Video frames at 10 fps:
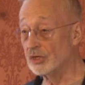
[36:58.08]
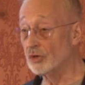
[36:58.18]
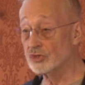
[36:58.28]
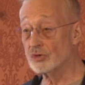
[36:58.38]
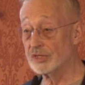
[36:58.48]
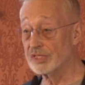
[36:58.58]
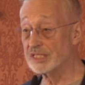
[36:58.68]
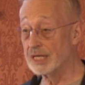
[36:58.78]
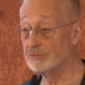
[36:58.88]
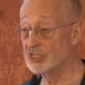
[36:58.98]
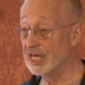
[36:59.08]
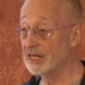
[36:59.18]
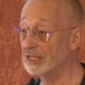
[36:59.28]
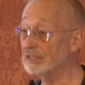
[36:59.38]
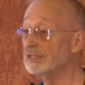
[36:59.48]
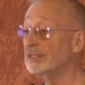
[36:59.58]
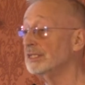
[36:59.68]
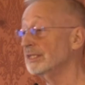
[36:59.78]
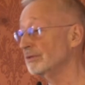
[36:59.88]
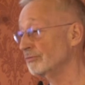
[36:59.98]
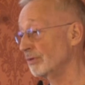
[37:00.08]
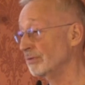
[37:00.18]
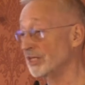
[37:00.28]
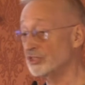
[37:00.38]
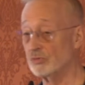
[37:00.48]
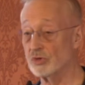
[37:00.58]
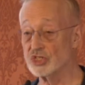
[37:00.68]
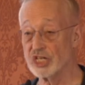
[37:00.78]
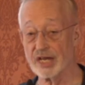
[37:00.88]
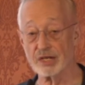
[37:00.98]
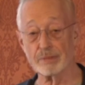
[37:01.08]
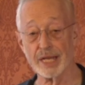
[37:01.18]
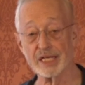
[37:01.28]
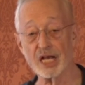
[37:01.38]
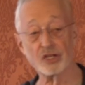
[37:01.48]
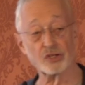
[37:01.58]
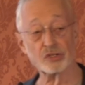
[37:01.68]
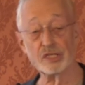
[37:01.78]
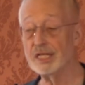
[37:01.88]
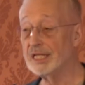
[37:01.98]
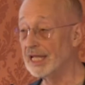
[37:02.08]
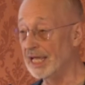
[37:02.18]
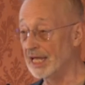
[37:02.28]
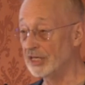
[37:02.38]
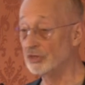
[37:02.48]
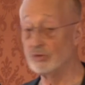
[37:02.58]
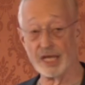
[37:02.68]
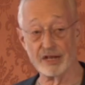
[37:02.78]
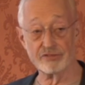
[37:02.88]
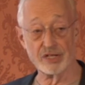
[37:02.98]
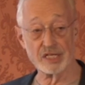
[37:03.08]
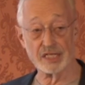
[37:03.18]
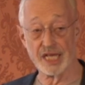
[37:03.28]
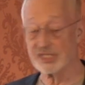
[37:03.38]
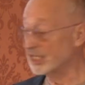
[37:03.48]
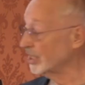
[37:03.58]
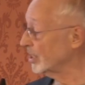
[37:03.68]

nodes are on the same channel? Replace the word channel by color, and you have a classic